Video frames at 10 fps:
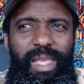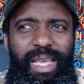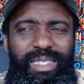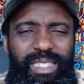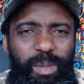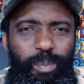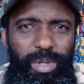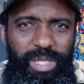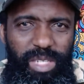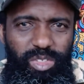it
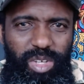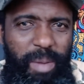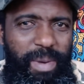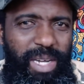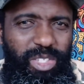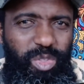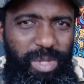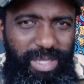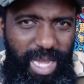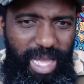important to talk about
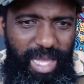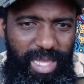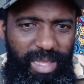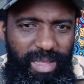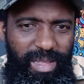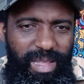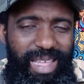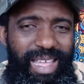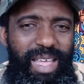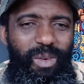Twitter
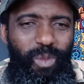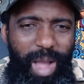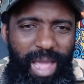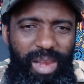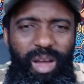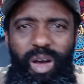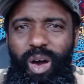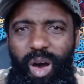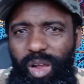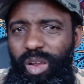when
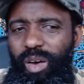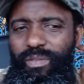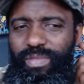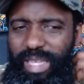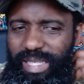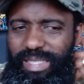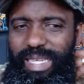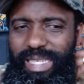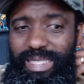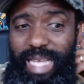all of this
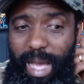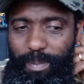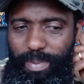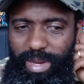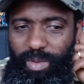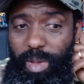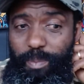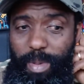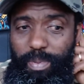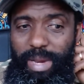is happening, when
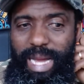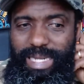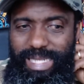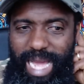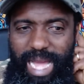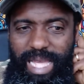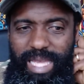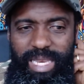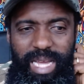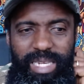people are
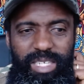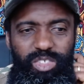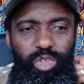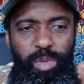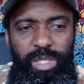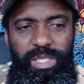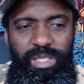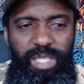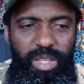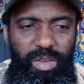dying and there's so much
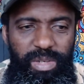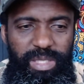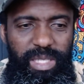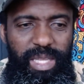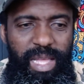insecurity?